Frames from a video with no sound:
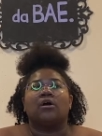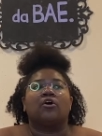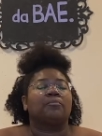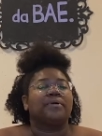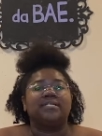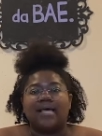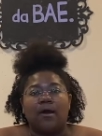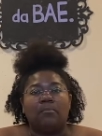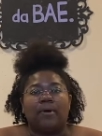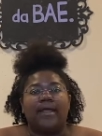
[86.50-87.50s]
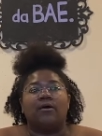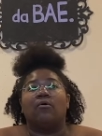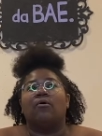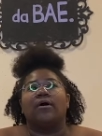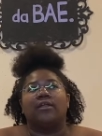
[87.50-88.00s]
herpes outbreak
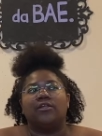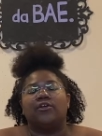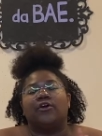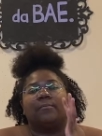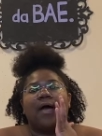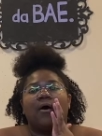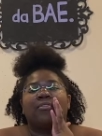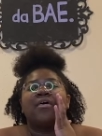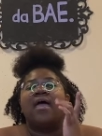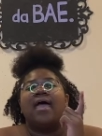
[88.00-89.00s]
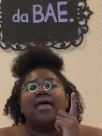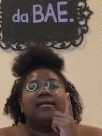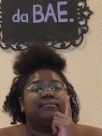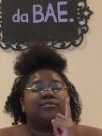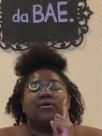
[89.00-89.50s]
on your mouth and
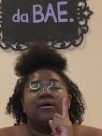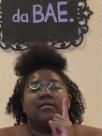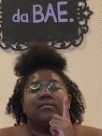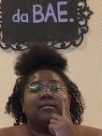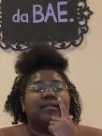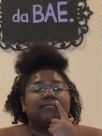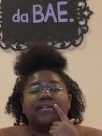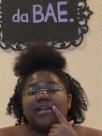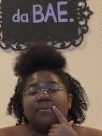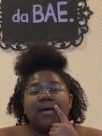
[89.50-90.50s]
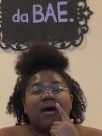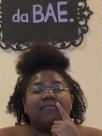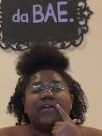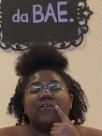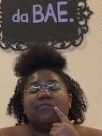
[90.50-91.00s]
it was on the left side of your mouth
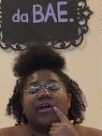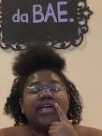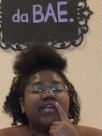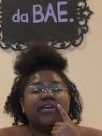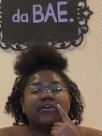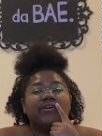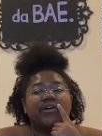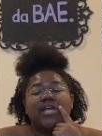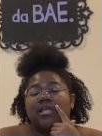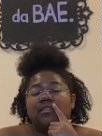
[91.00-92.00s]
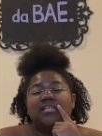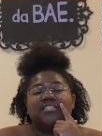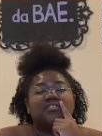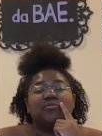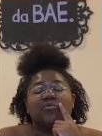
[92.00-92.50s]
like right here in
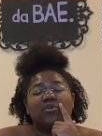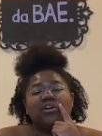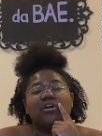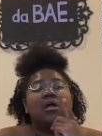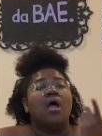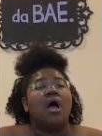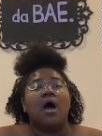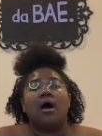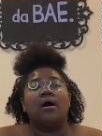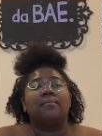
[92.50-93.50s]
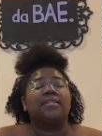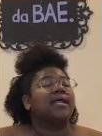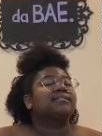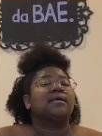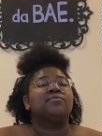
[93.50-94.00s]
this little corner um, the
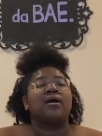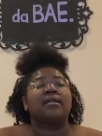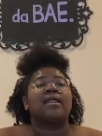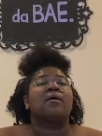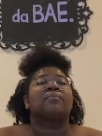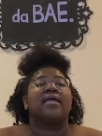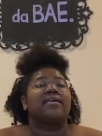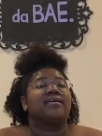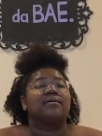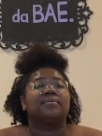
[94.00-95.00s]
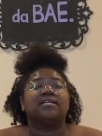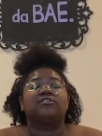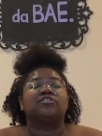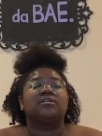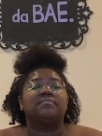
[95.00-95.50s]
next time you got an outbreak it could
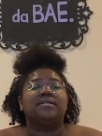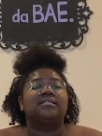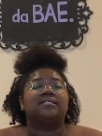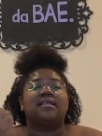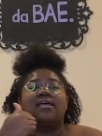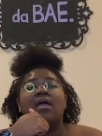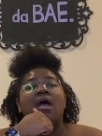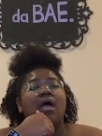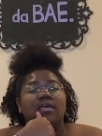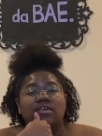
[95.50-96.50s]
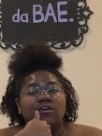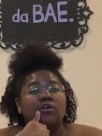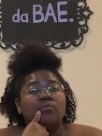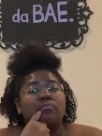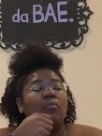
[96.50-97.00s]
potentially be sitting
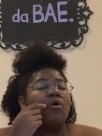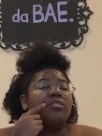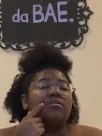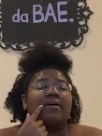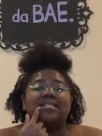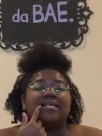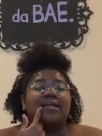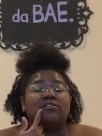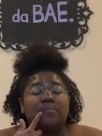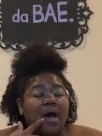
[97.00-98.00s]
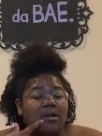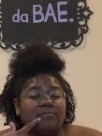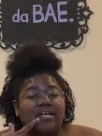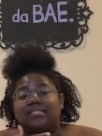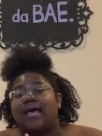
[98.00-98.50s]
here on the right side on the bottom
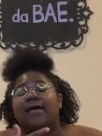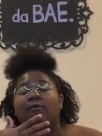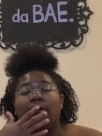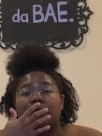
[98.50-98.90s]
right side or